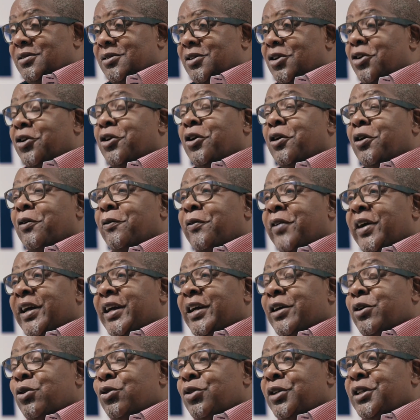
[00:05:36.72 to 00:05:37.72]
Or your
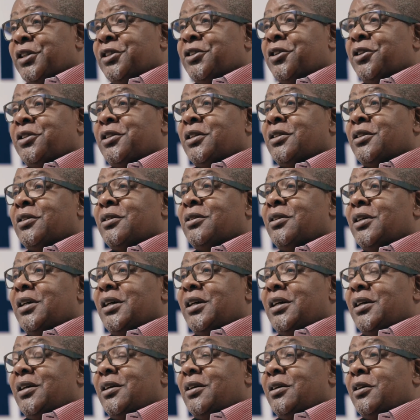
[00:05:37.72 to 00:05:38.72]
vehicle is such a
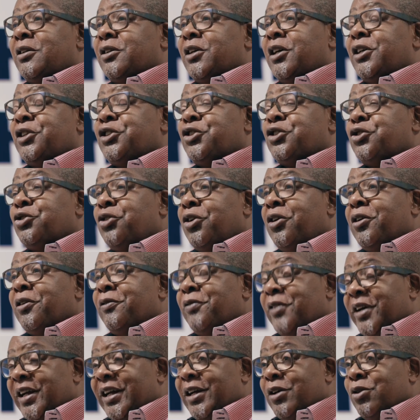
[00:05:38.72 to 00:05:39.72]
strong
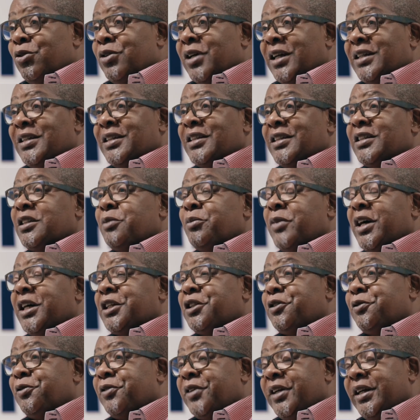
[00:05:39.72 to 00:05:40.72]
vehicle that is smash
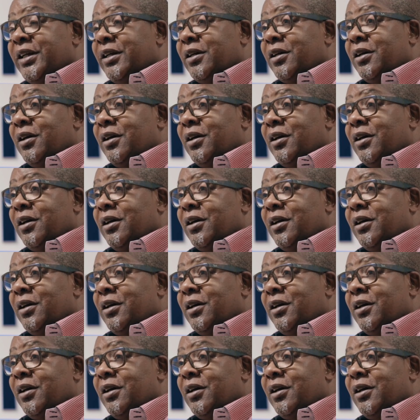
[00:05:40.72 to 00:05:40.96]
free,